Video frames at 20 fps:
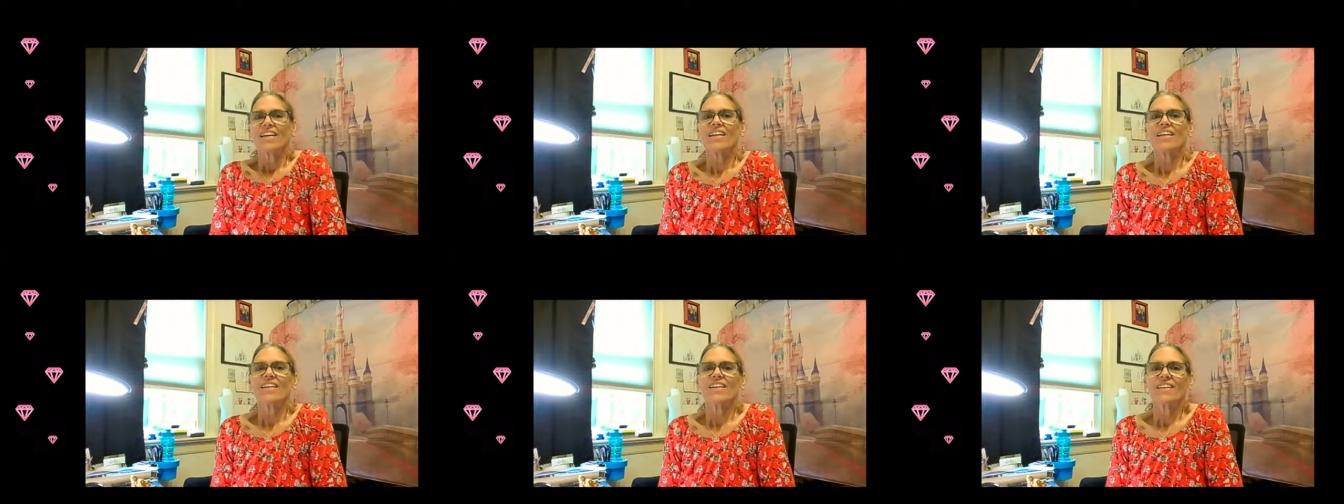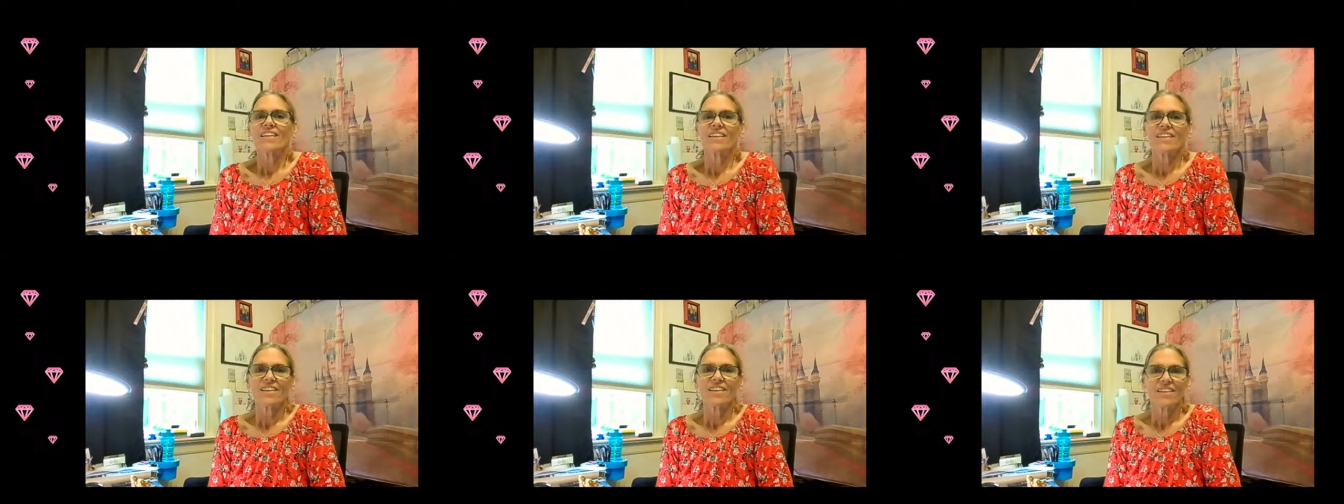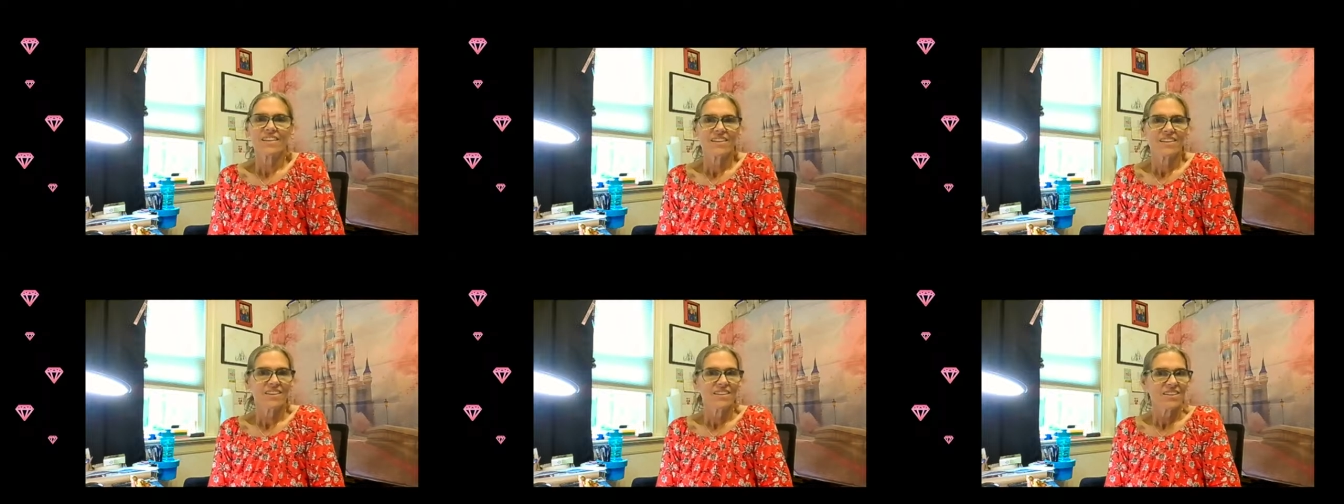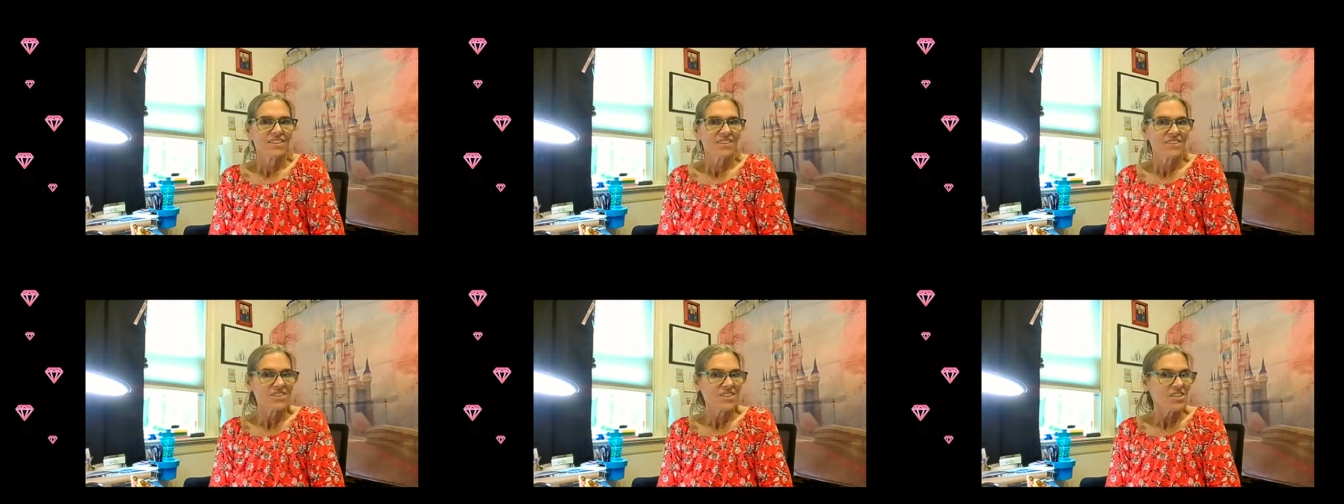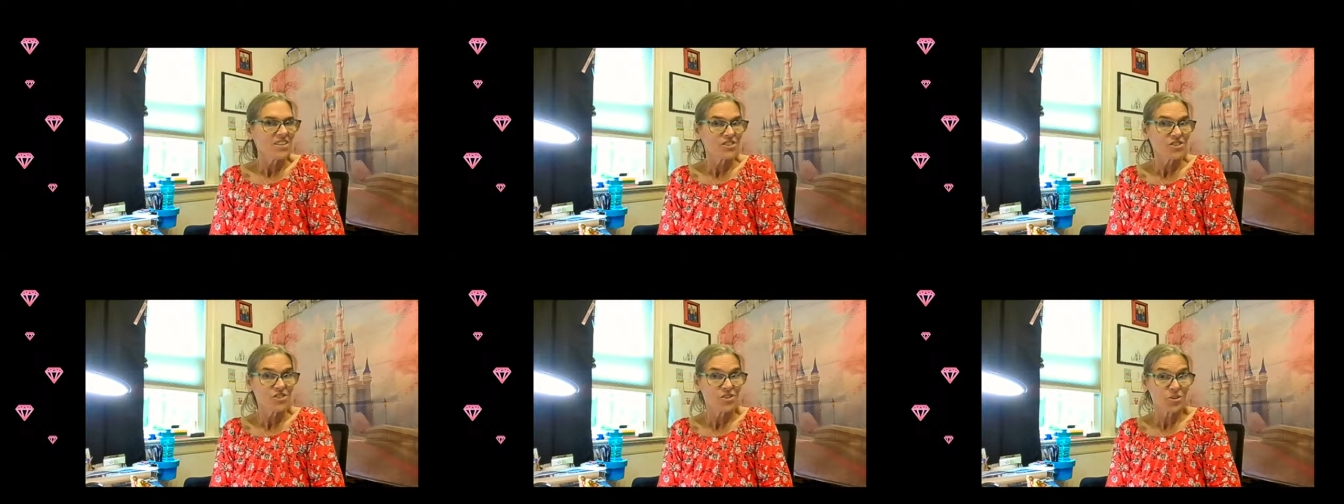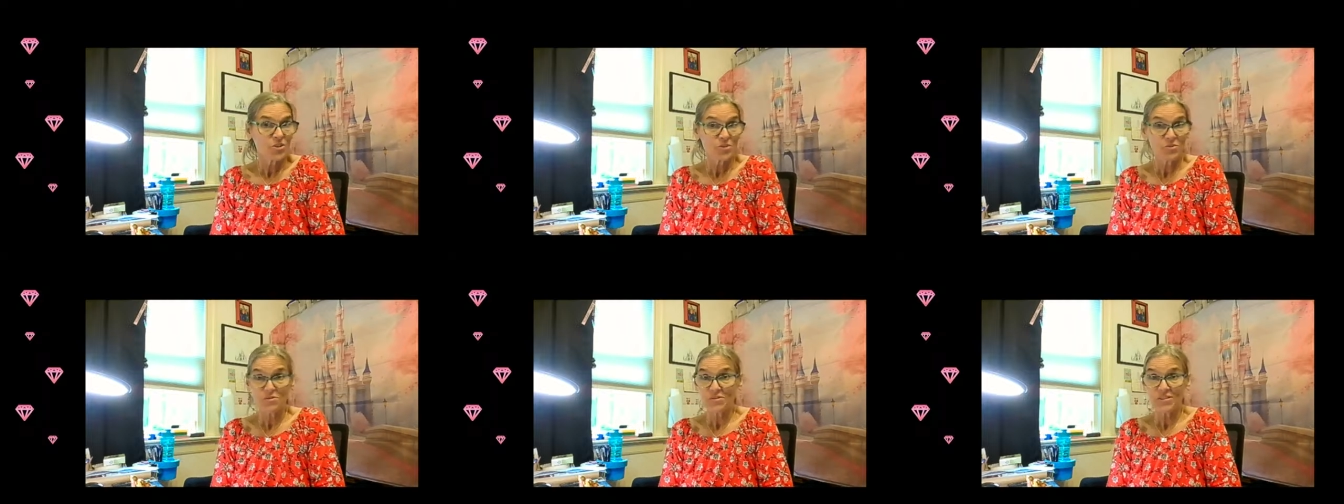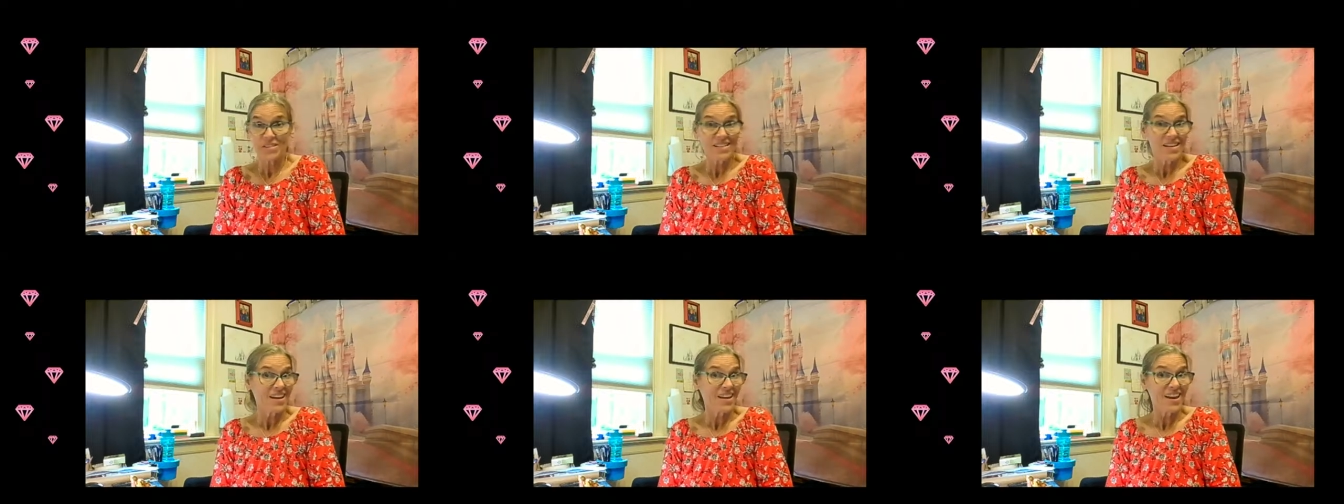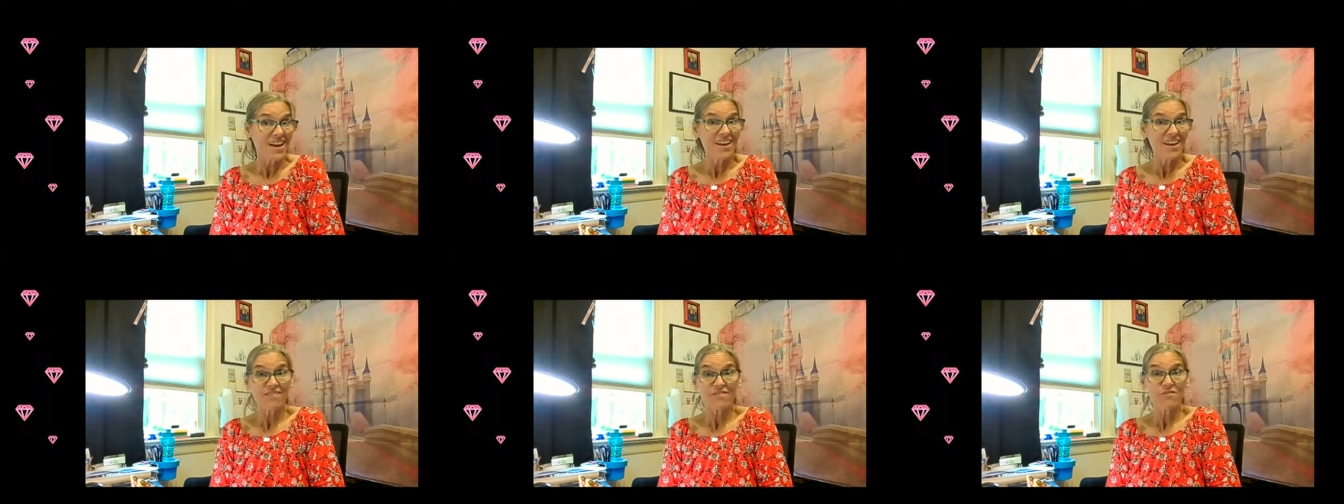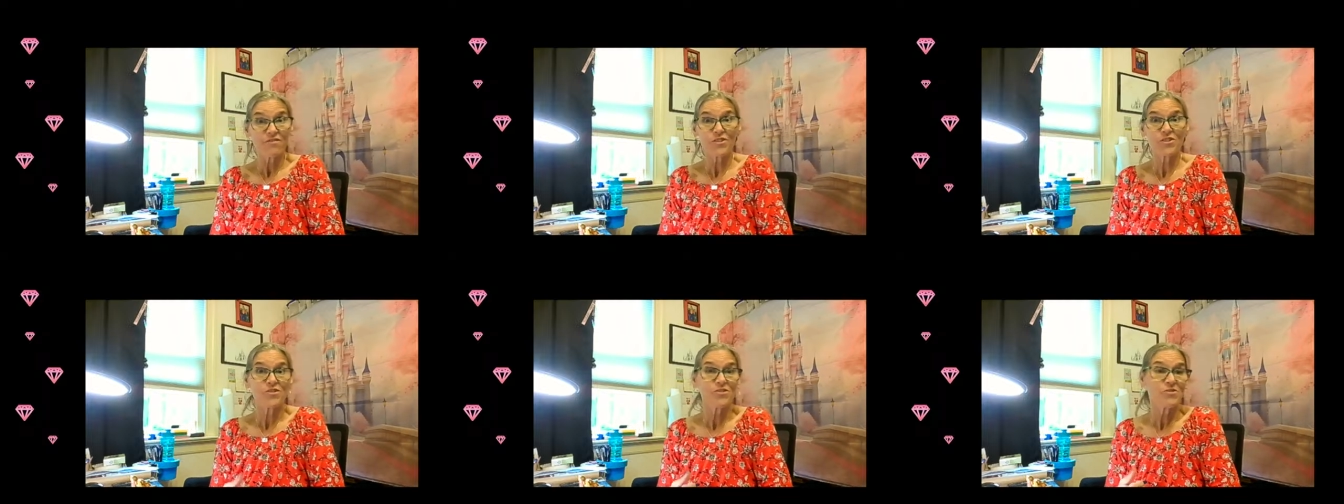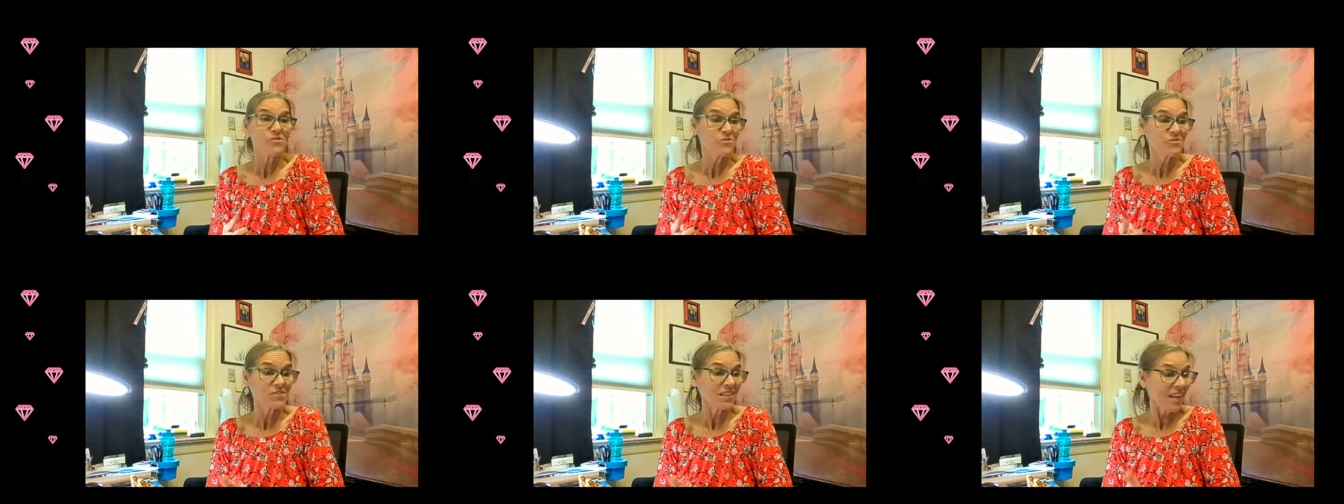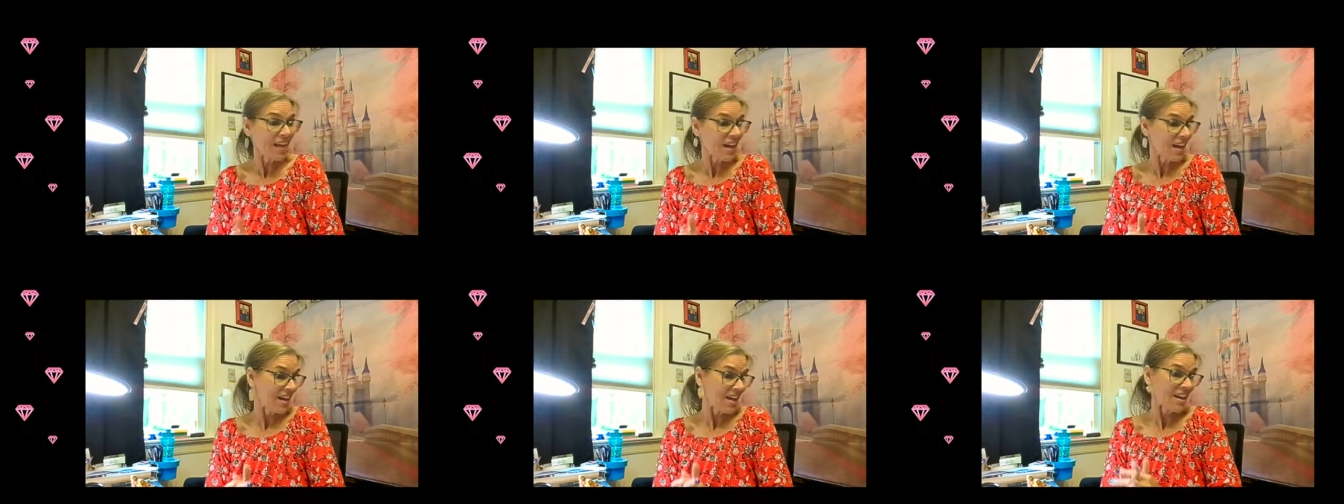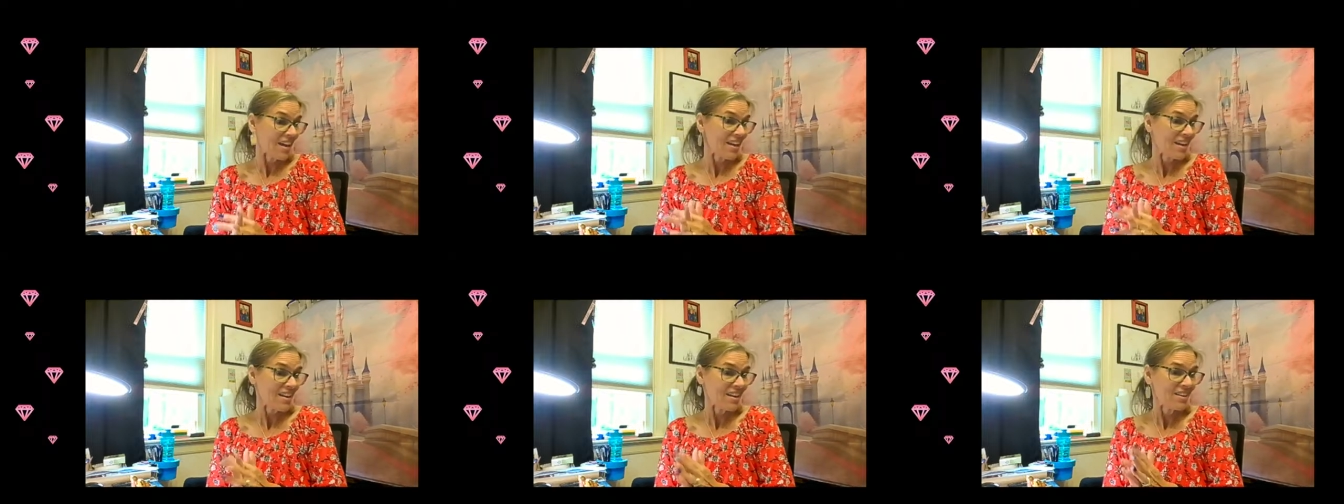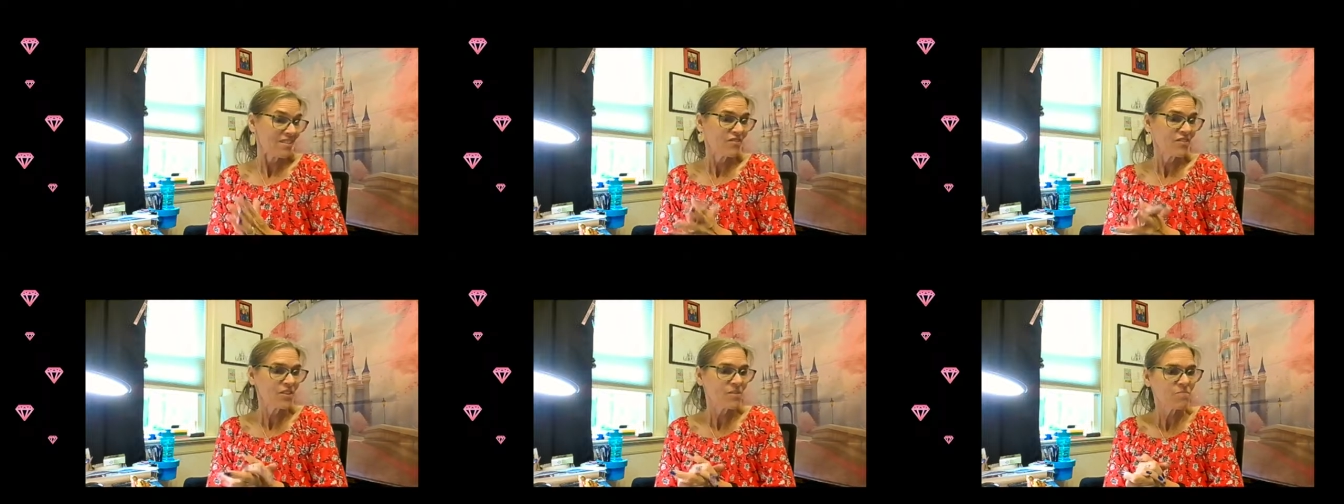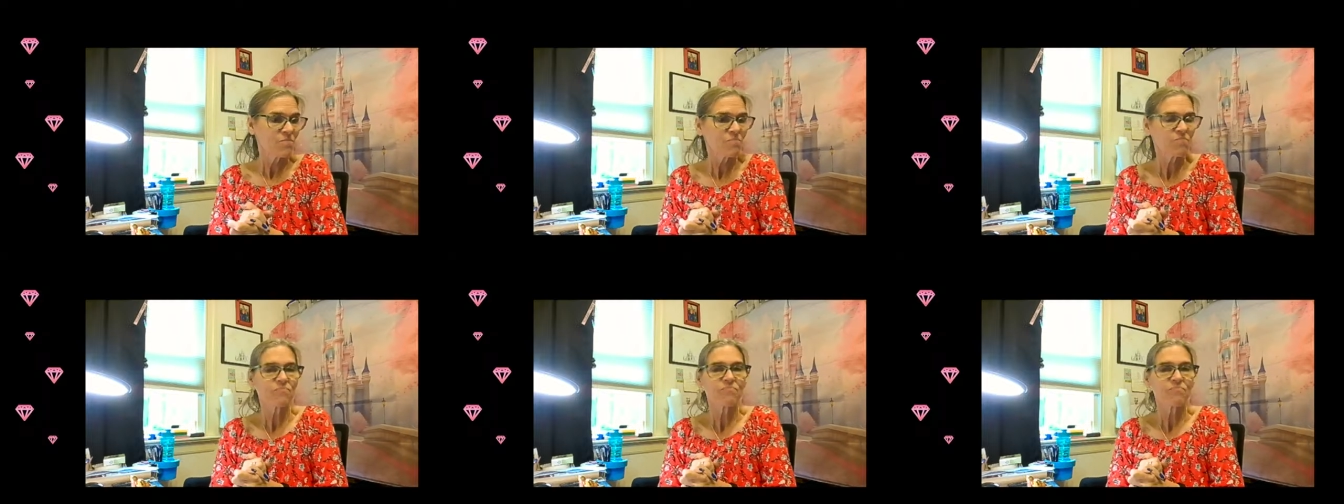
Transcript: It is Tuesday afternoon live.